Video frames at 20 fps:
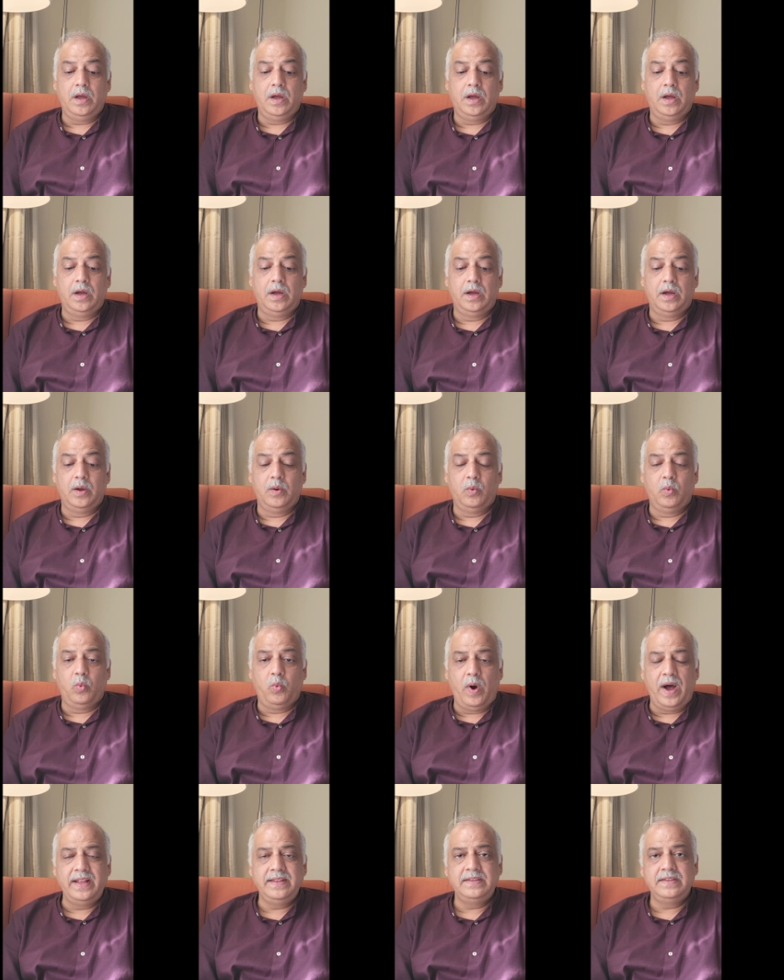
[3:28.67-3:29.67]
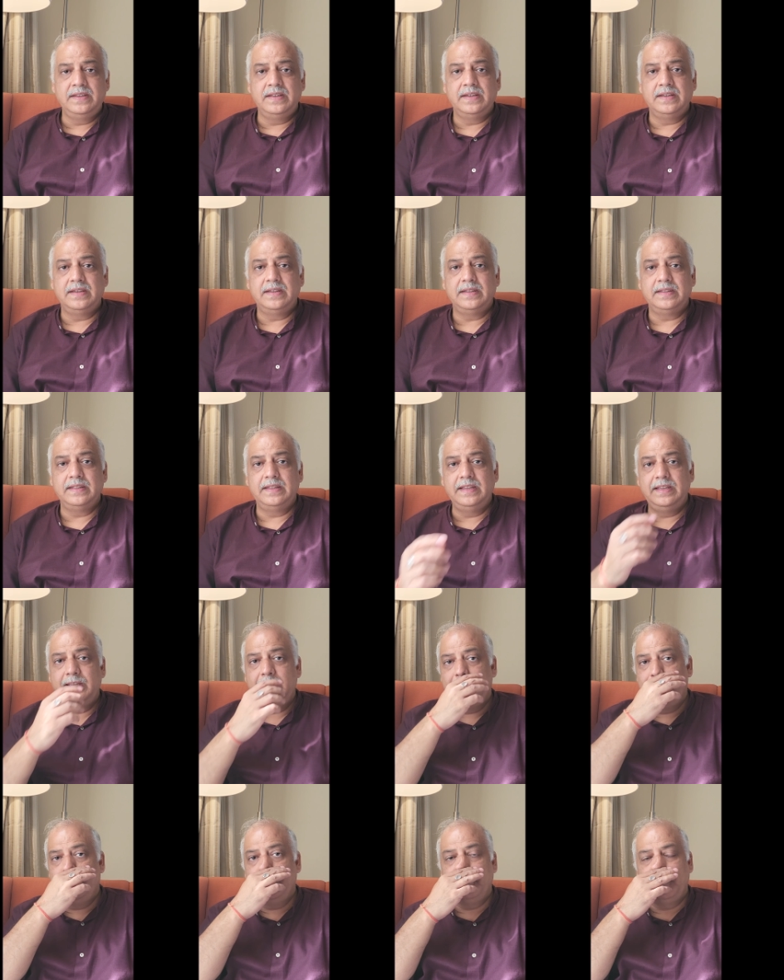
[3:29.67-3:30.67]
Uh, once
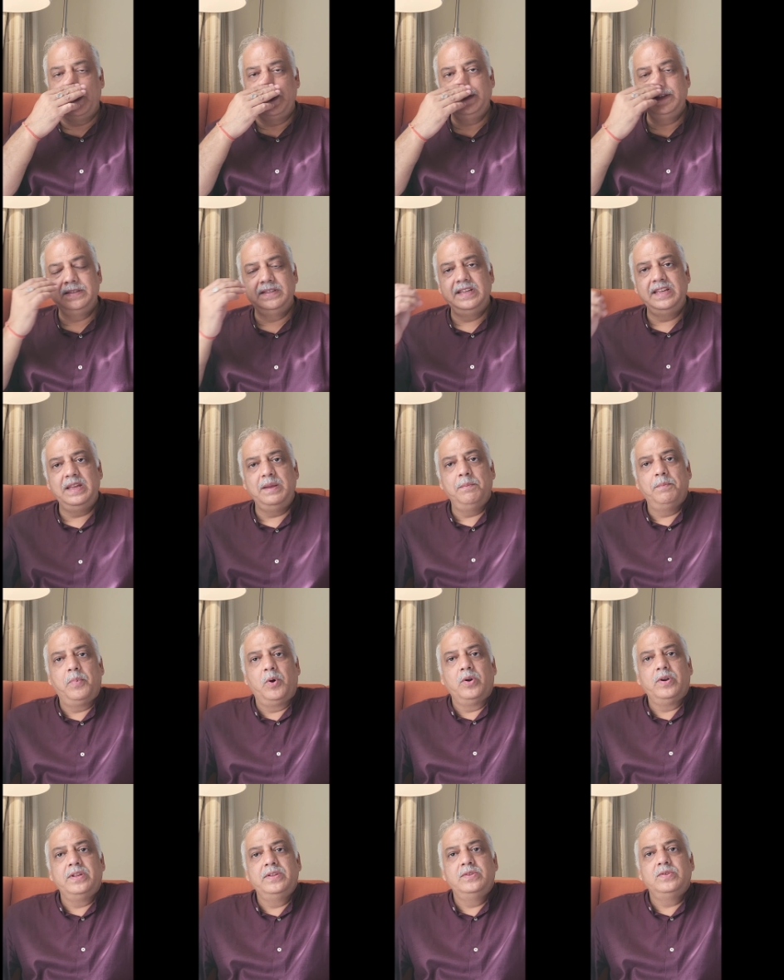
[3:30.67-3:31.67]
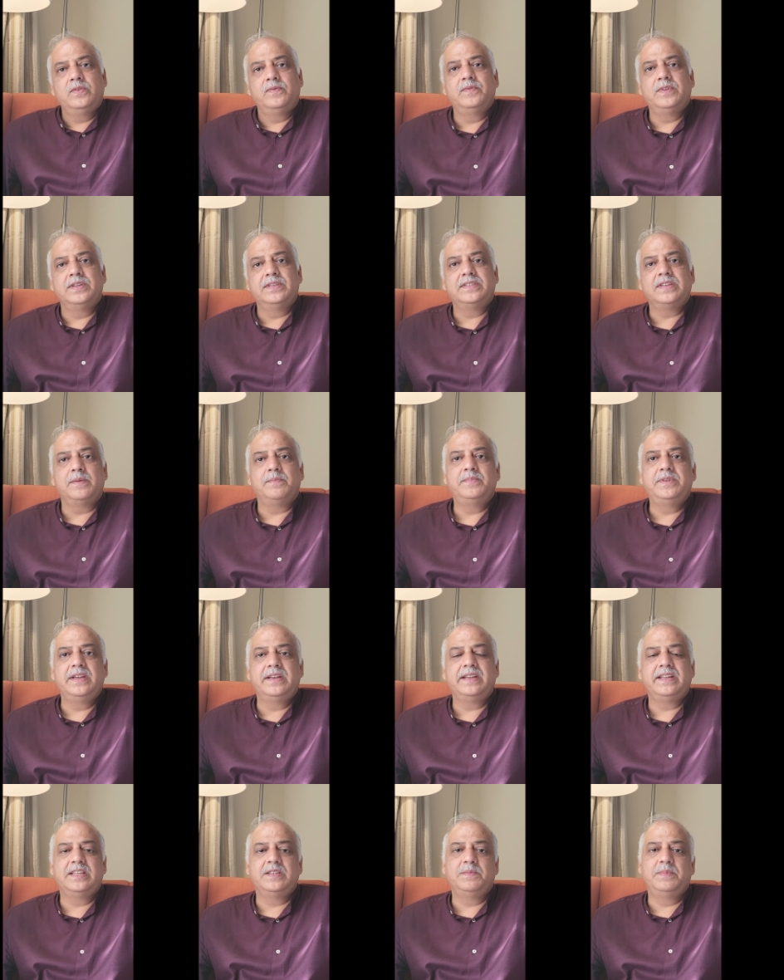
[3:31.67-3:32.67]
the once the importance of the
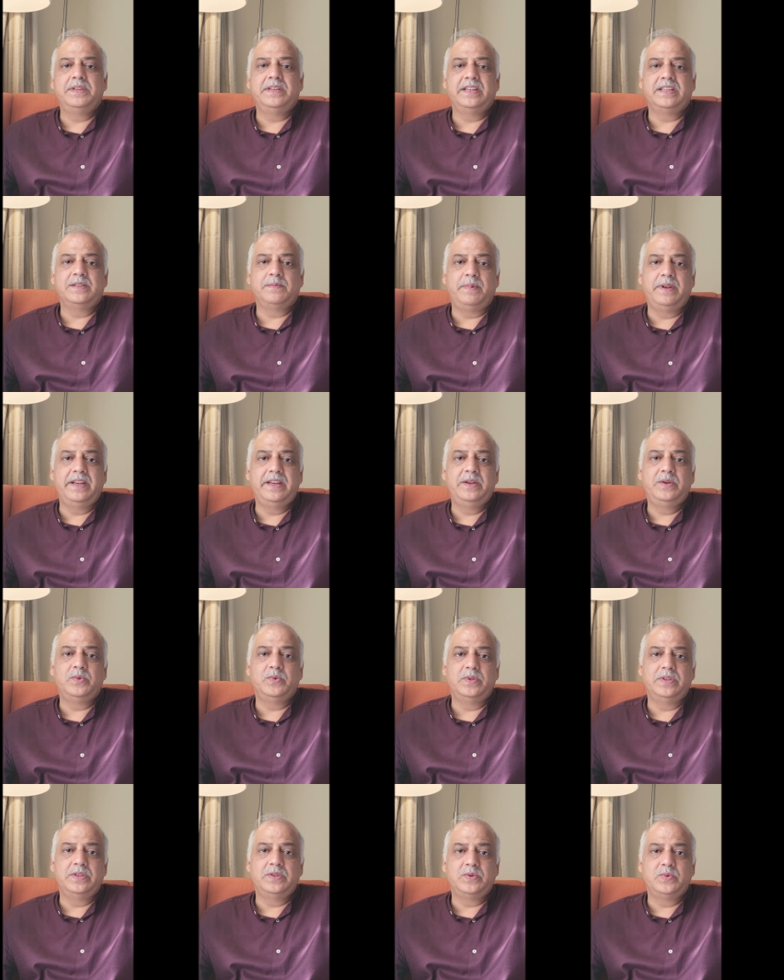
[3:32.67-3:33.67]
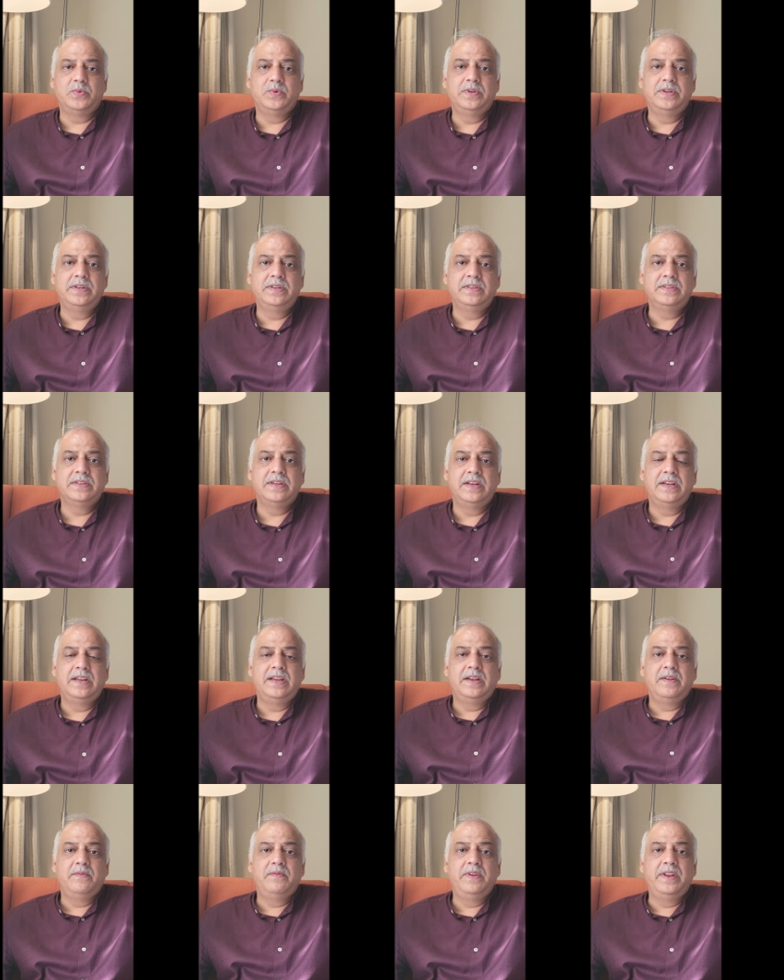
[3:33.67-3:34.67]
subject has been explained to the students,
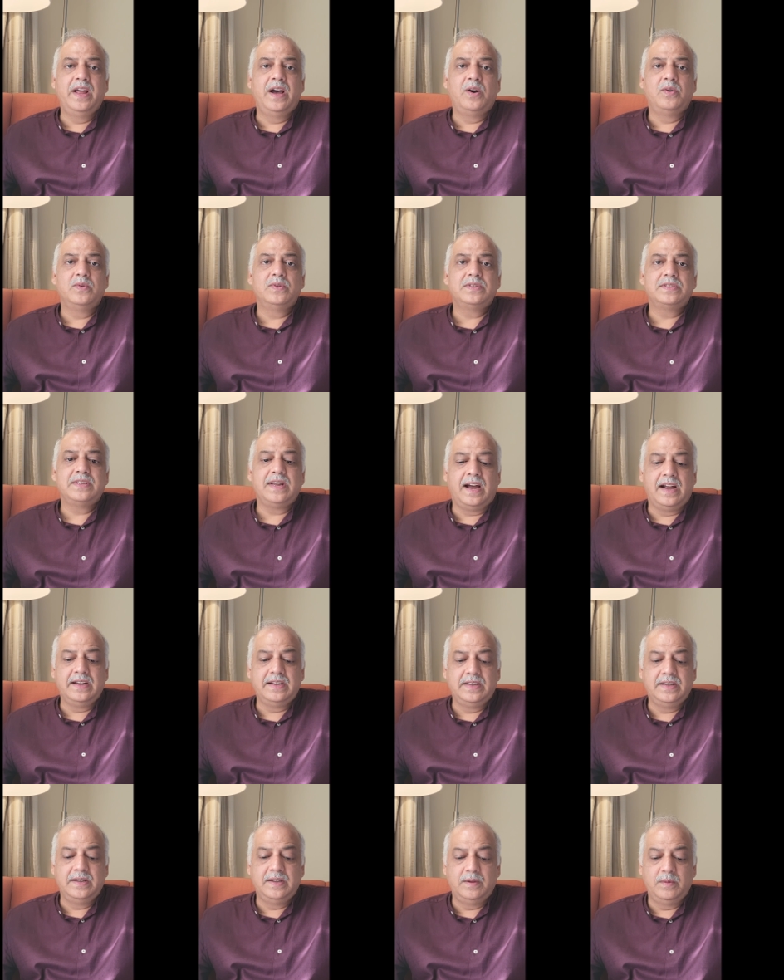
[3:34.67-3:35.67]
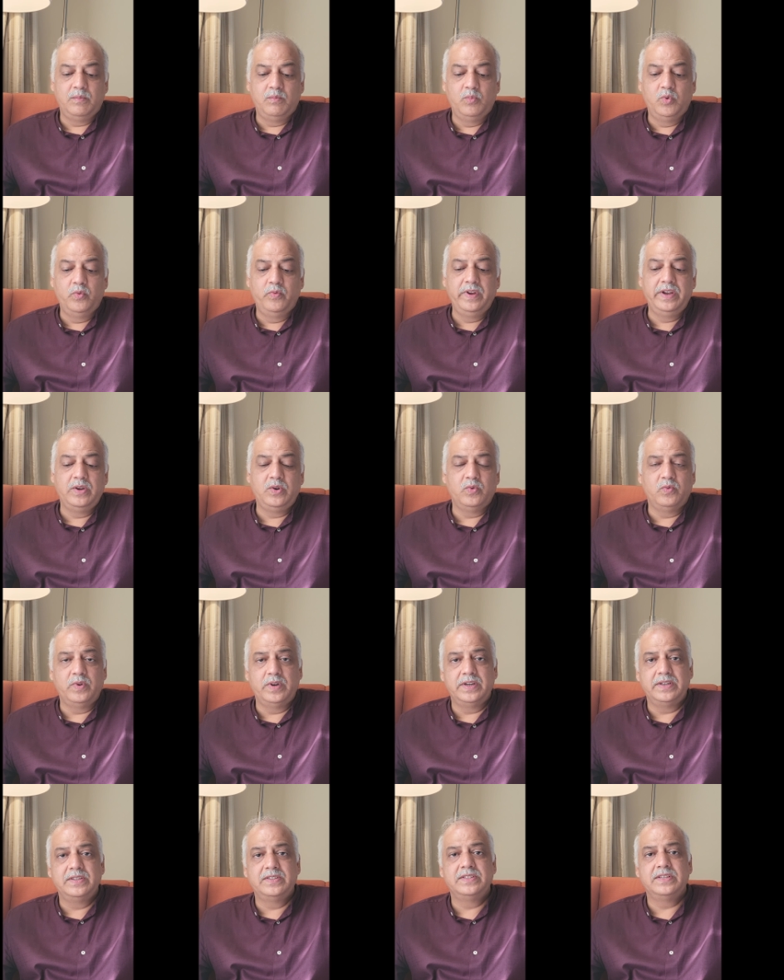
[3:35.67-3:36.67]
we now start moving
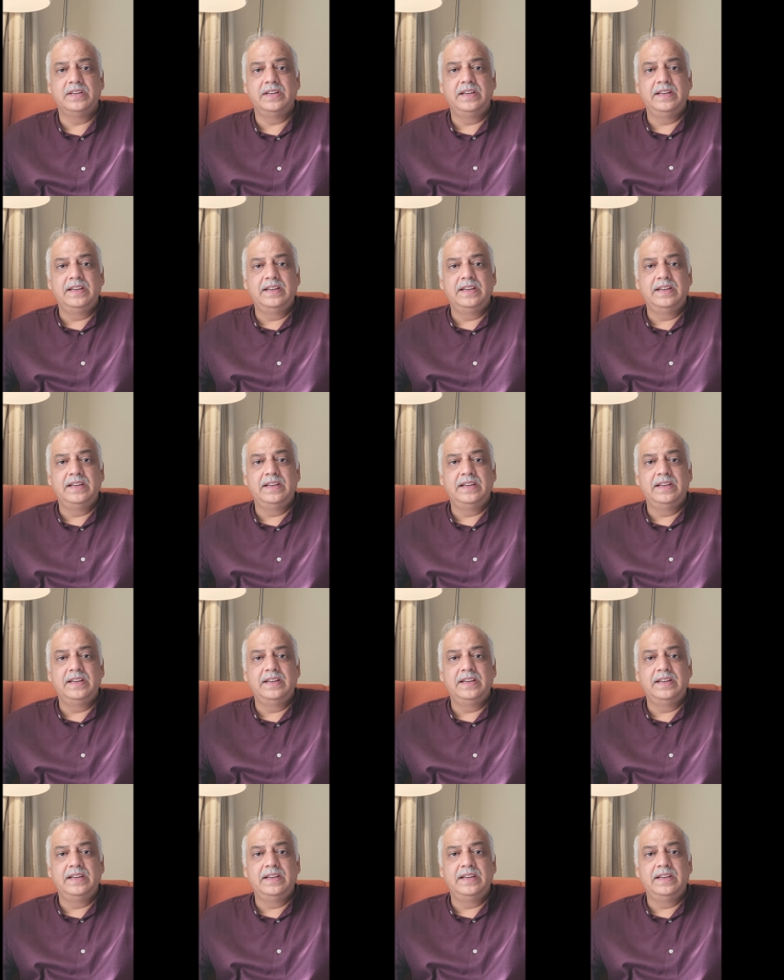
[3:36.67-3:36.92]
towards